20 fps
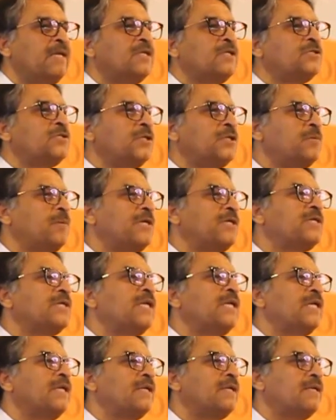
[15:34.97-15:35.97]
Situation
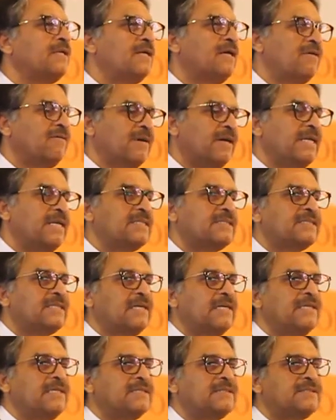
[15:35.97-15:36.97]
in
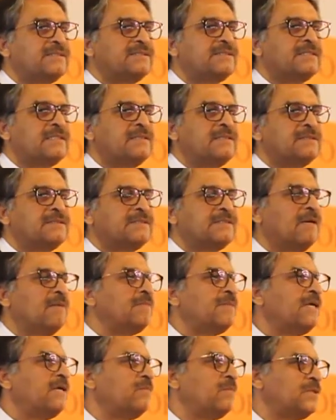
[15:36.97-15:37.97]
Afghanistan is
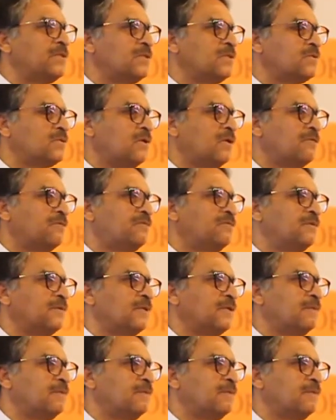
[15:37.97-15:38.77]
something which is of